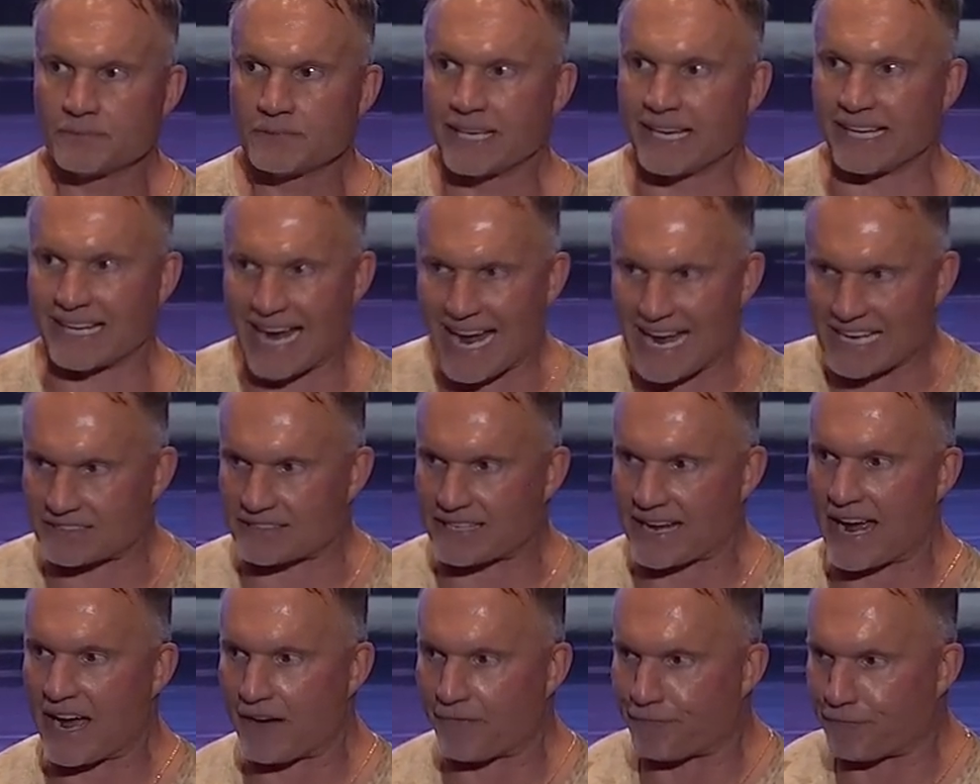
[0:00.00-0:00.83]
It has
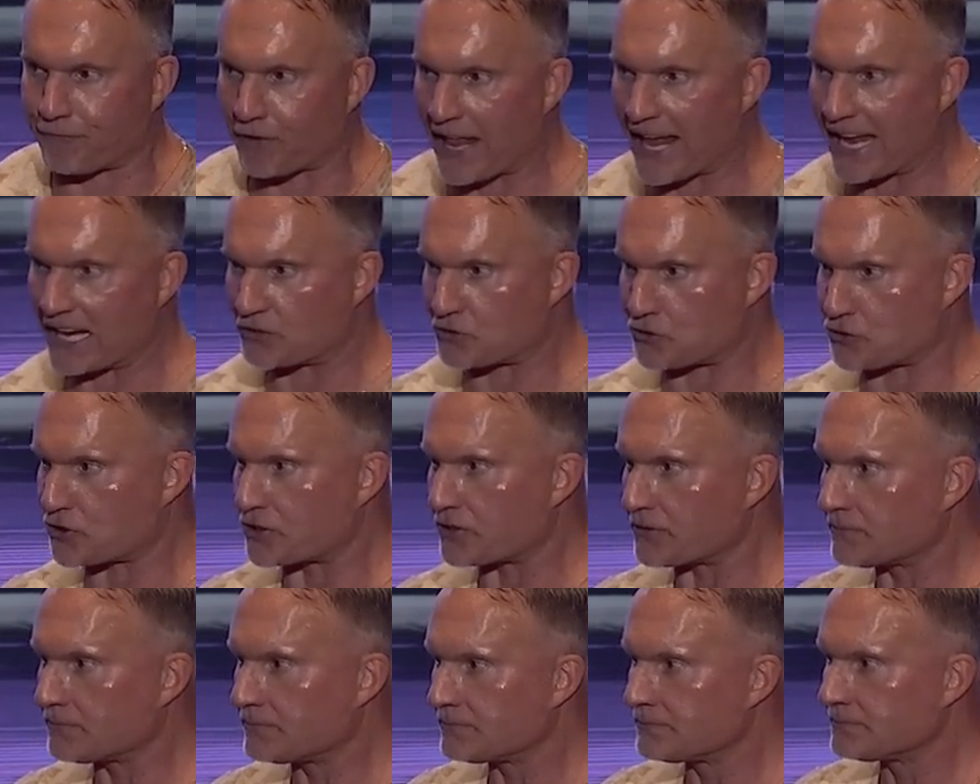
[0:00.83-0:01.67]
to have
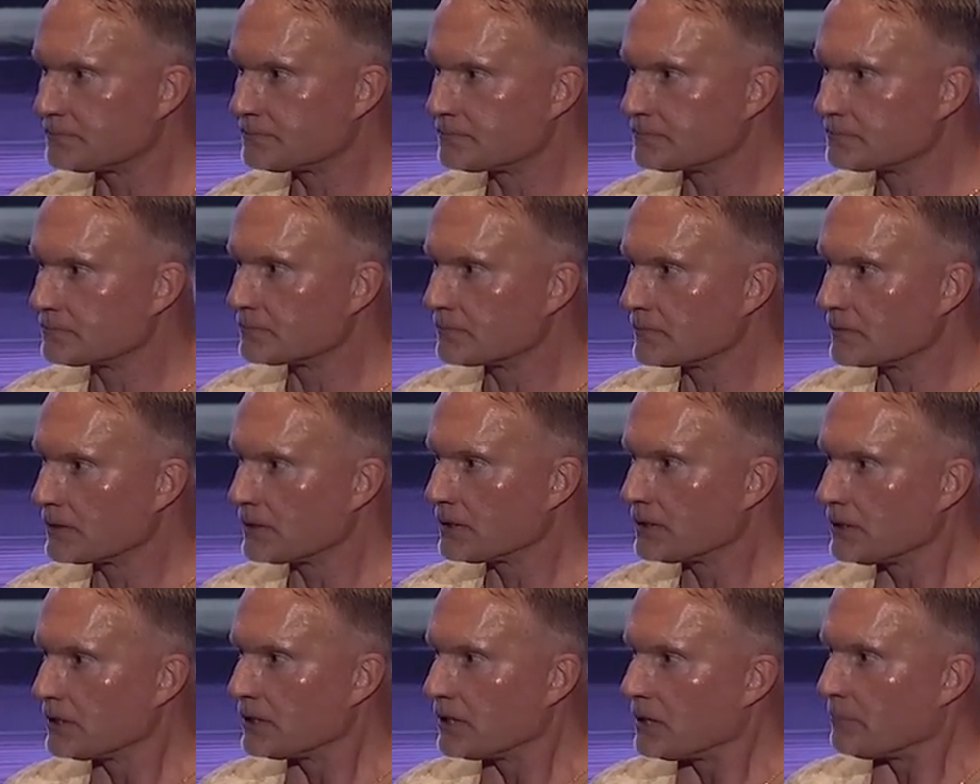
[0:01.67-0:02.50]
flesh
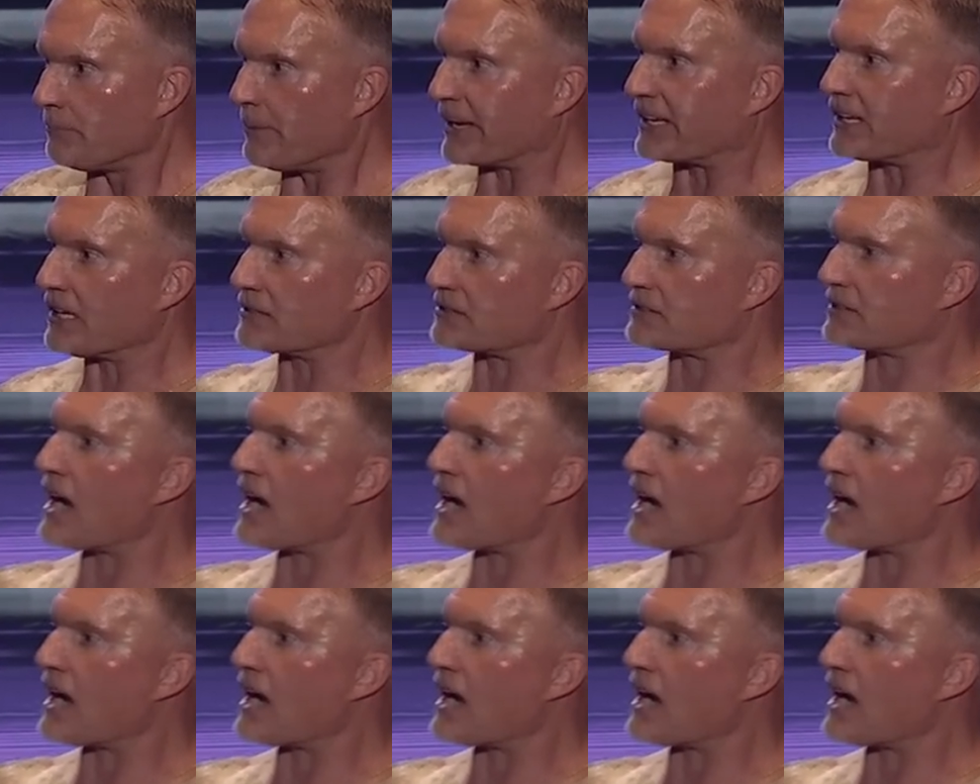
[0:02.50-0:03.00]
because